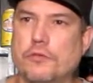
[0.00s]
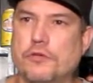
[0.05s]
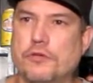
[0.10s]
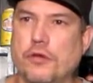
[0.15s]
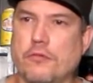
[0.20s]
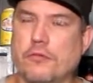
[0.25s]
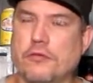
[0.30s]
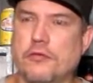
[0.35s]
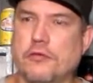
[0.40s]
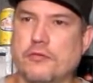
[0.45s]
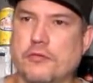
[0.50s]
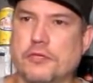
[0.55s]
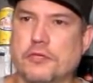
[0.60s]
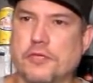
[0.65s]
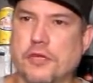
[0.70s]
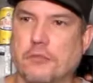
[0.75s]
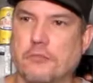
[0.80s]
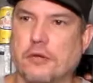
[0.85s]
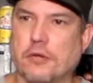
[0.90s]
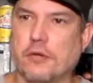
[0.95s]
she was doing
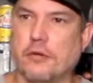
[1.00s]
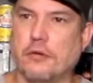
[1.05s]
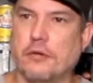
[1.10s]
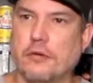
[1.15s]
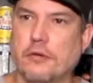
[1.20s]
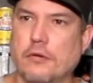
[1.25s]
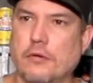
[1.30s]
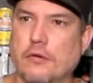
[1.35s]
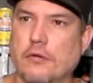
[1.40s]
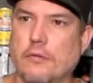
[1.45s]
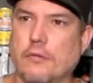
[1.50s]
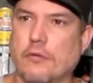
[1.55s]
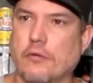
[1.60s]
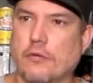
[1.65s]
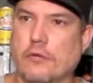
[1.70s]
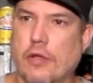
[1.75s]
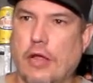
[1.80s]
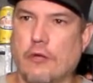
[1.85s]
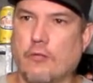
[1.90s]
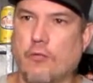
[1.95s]
something,
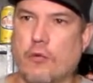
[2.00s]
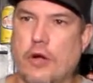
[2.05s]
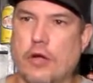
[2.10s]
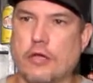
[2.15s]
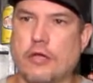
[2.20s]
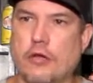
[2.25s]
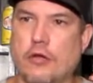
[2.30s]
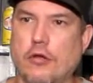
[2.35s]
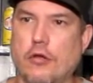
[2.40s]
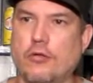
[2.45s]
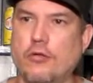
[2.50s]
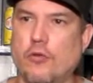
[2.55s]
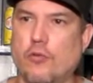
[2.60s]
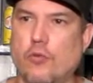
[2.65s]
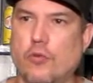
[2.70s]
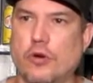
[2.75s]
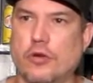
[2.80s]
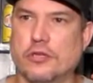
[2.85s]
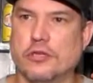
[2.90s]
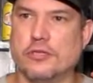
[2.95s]
I was walking along the
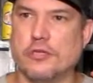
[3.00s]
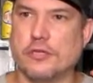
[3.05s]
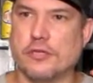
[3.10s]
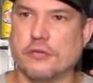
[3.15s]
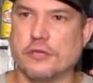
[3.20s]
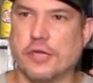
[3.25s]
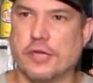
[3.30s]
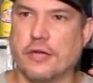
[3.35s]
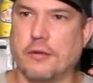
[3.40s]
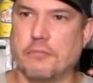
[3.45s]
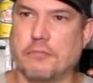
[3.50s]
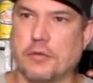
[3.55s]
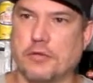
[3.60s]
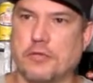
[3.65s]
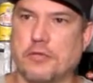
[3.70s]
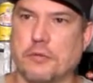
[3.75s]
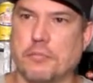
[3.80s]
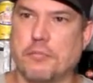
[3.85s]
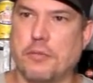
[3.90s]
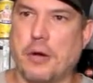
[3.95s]
woods, and there was like a
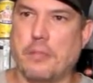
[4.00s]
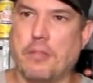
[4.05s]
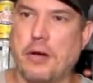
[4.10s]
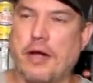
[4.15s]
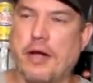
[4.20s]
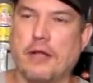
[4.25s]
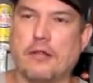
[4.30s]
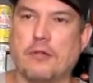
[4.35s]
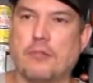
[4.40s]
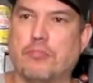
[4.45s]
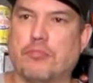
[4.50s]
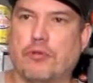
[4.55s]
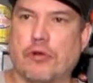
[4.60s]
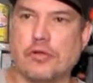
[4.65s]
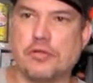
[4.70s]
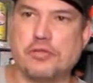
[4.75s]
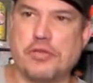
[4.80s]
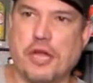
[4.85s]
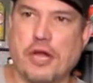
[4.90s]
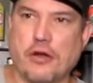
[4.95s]
pile of
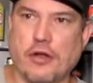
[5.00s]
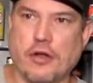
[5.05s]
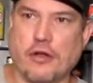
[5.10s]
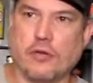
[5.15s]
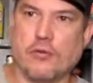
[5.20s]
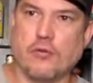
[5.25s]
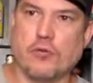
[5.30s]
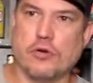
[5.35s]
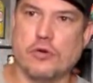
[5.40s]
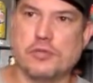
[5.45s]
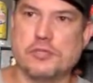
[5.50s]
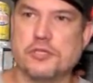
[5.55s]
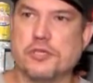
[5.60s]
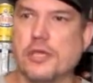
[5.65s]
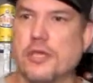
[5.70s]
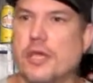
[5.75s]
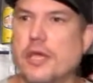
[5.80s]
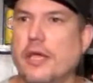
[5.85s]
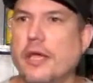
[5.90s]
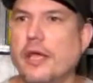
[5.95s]
brush down in the
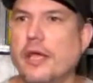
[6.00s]
woods,